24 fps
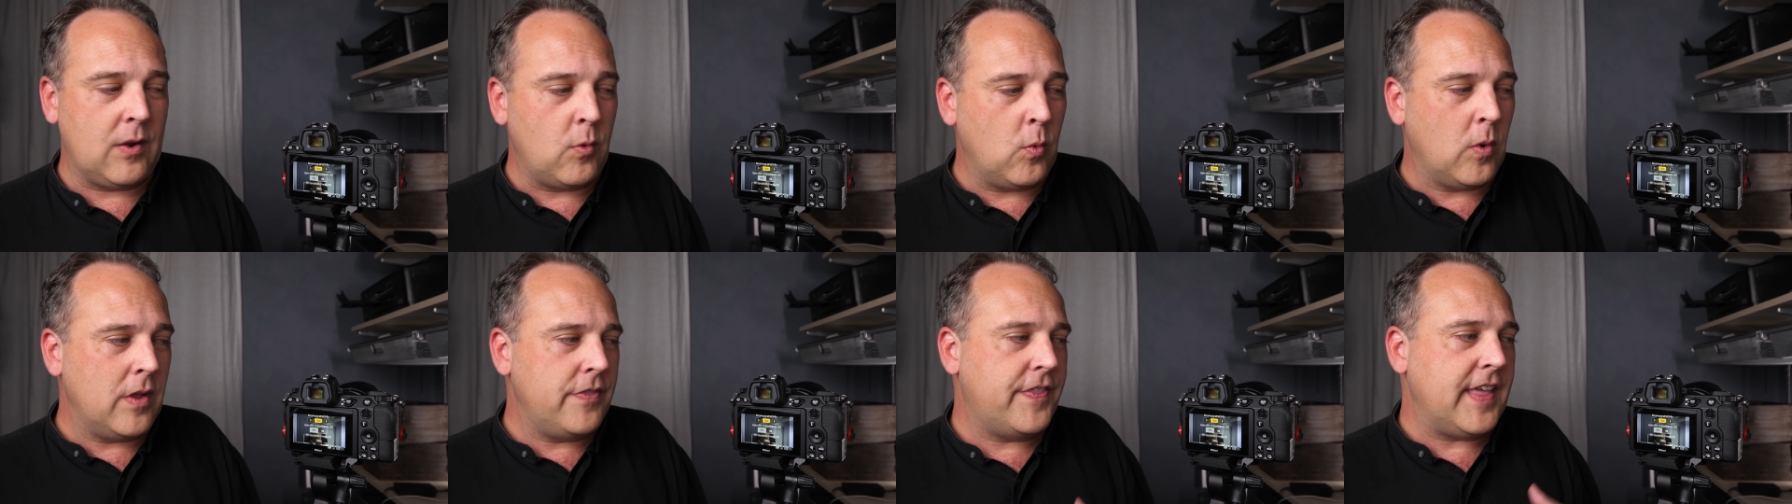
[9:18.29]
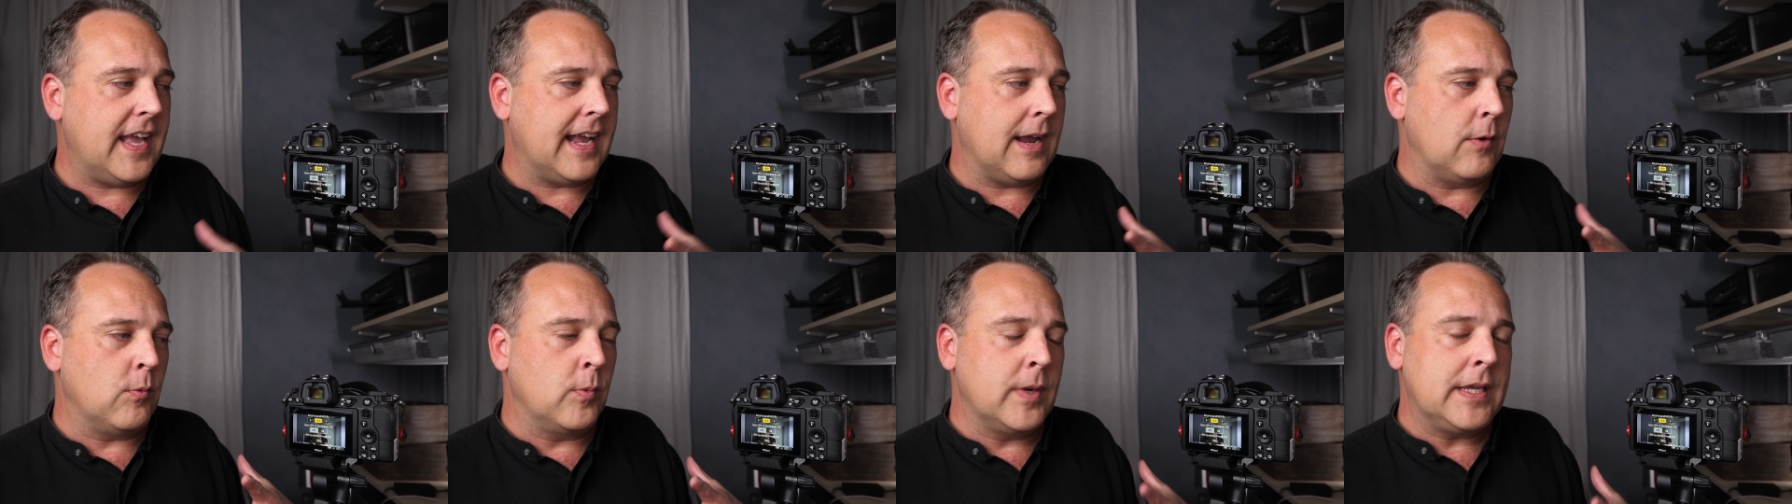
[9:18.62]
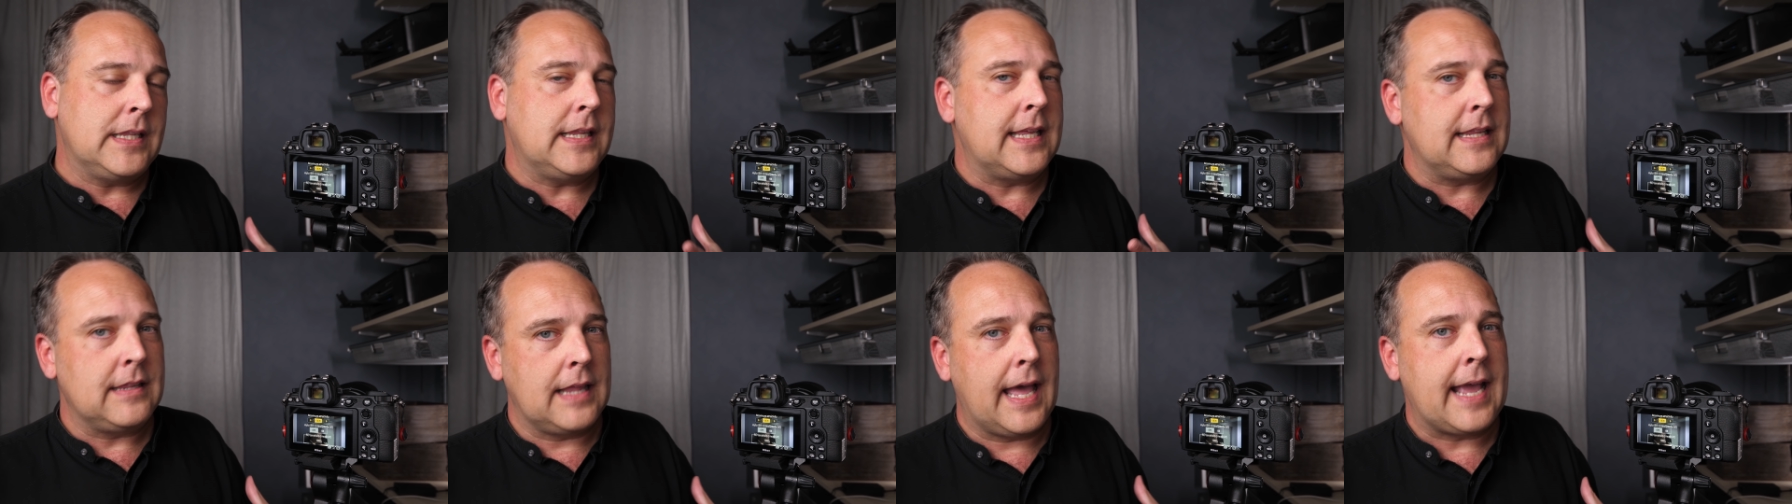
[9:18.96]
And one thing I
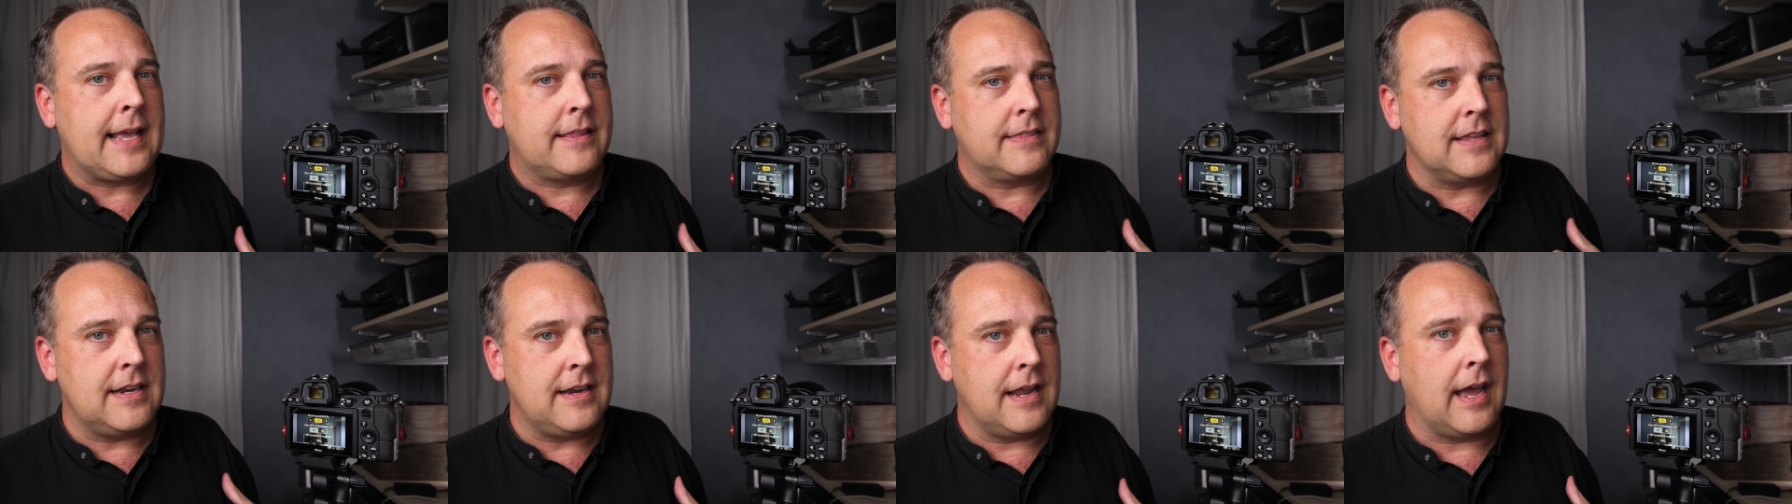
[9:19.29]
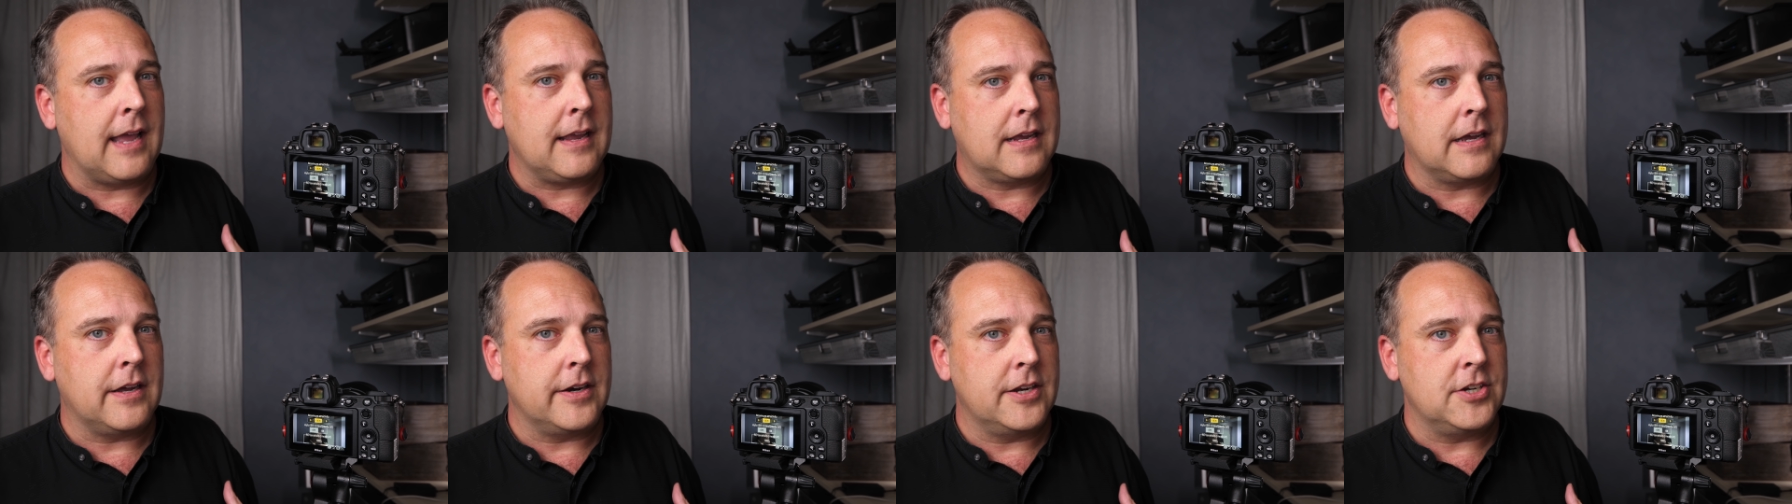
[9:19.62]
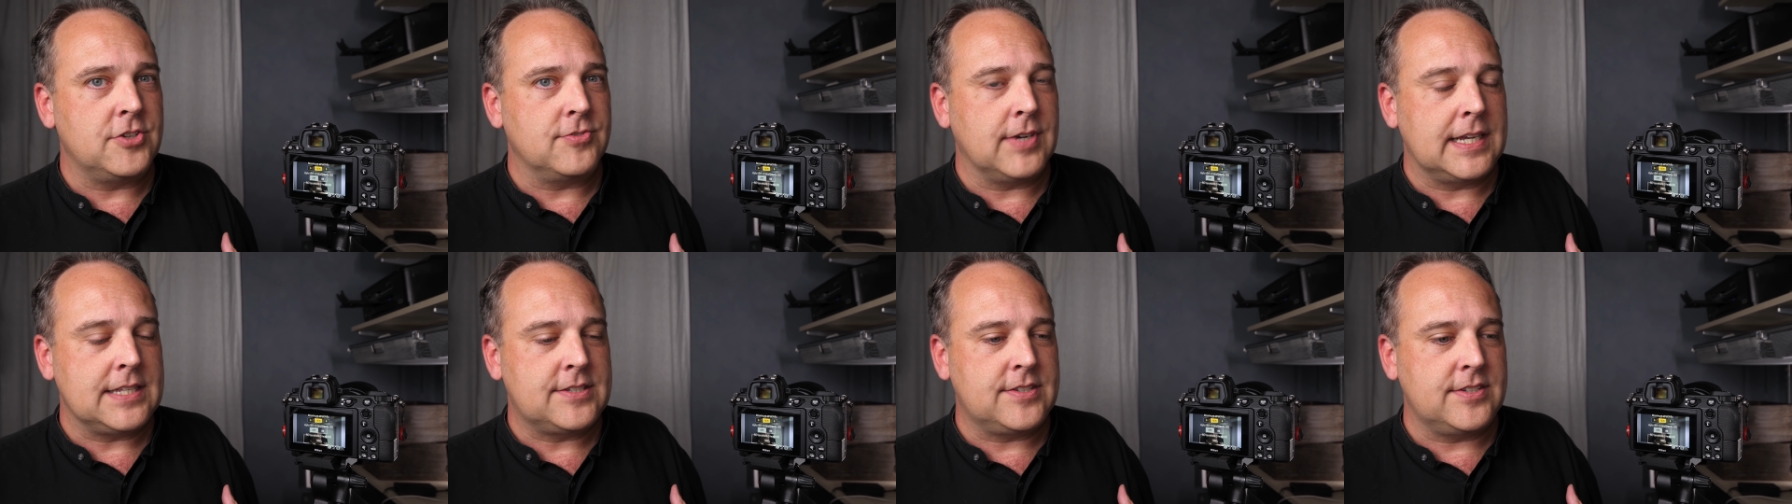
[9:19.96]
really like that Nikon
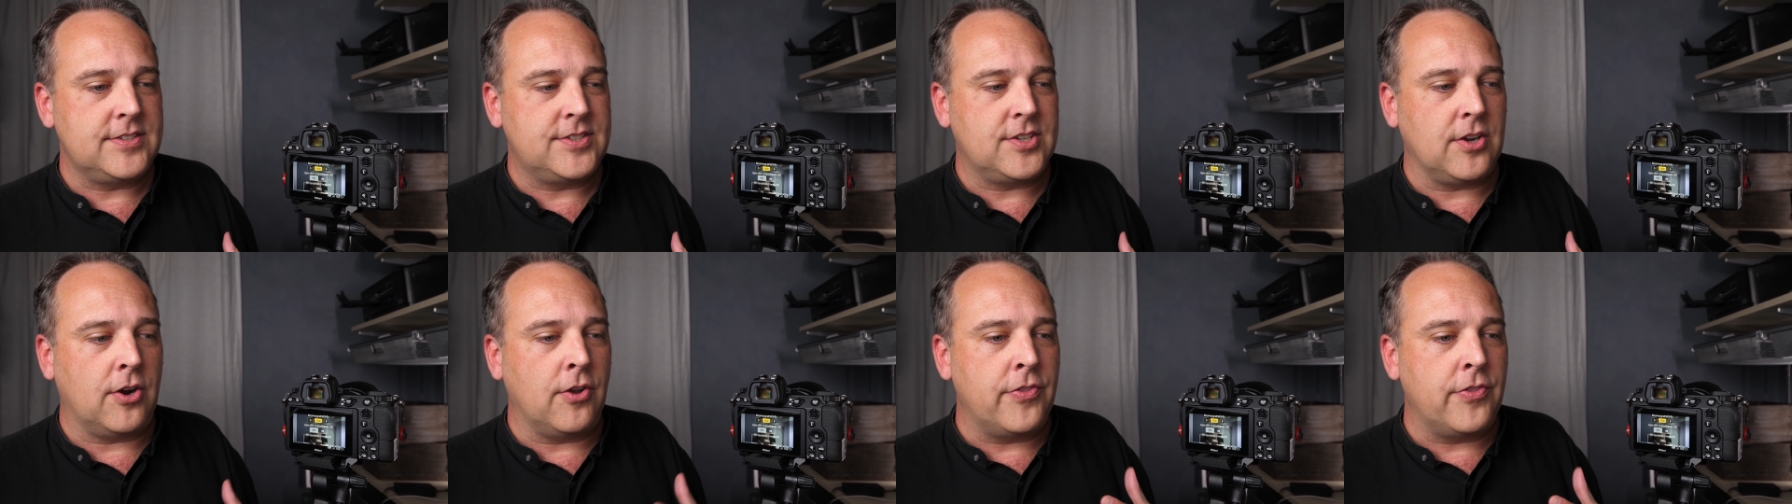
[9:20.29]
addresses